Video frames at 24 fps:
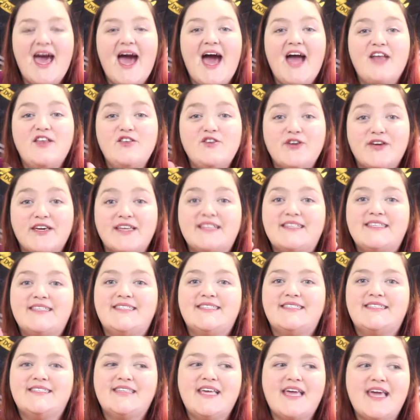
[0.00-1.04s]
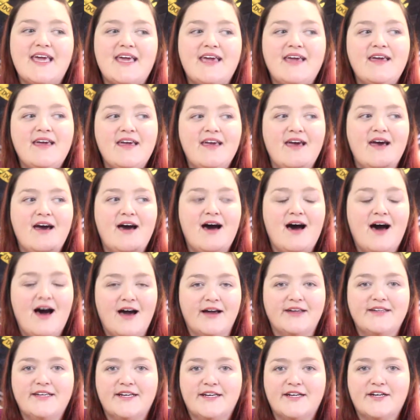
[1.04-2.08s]
and you can see
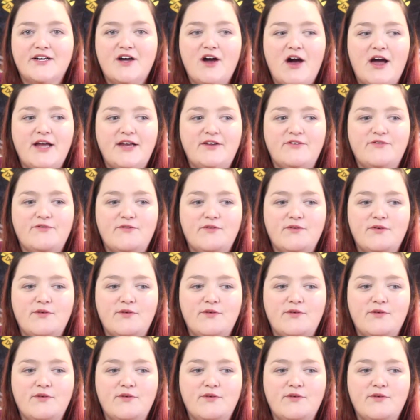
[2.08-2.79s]
Arya kind of